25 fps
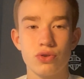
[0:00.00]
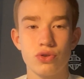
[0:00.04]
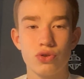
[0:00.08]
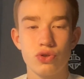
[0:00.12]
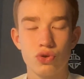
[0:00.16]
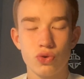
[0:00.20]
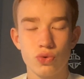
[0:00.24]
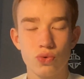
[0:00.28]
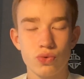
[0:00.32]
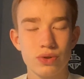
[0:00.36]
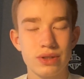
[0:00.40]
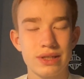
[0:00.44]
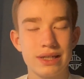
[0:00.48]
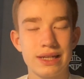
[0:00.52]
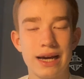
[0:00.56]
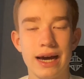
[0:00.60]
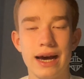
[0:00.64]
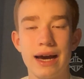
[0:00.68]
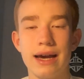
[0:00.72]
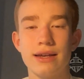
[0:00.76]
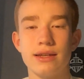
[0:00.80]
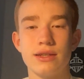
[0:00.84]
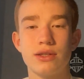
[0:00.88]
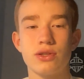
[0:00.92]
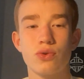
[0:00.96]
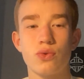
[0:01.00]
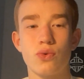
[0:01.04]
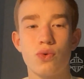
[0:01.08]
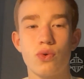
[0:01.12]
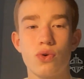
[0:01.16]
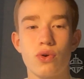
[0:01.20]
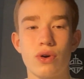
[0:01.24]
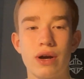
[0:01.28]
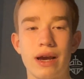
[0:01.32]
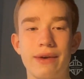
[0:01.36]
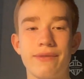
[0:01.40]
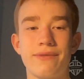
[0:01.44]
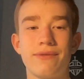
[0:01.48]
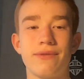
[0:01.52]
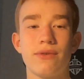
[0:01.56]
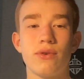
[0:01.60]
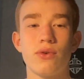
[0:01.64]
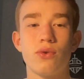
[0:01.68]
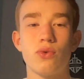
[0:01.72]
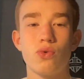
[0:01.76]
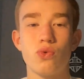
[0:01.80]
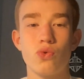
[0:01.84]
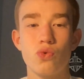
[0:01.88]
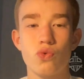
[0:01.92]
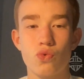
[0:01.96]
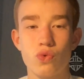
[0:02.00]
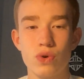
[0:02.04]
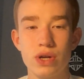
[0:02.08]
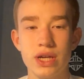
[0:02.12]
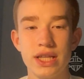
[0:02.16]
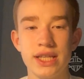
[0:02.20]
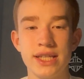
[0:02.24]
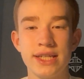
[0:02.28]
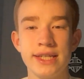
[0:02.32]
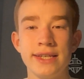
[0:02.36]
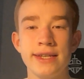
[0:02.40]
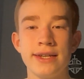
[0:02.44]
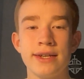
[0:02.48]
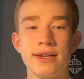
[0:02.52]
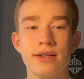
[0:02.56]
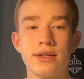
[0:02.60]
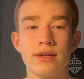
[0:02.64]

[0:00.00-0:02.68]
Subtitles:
those guys who have already